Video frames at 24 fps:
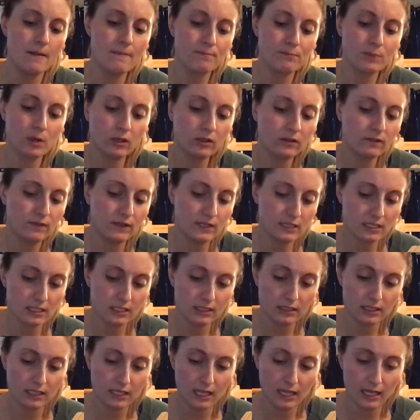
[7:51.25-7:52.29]
both
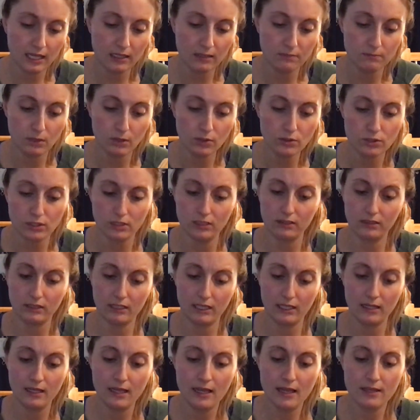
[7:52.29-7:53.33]
physically and
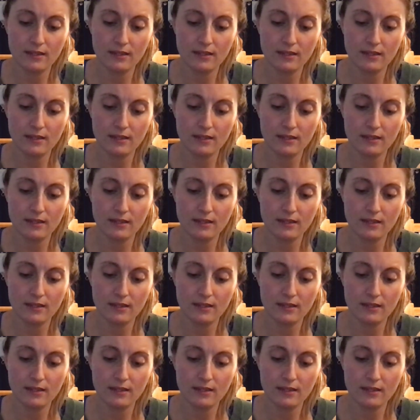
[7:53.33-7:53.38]
emotionally,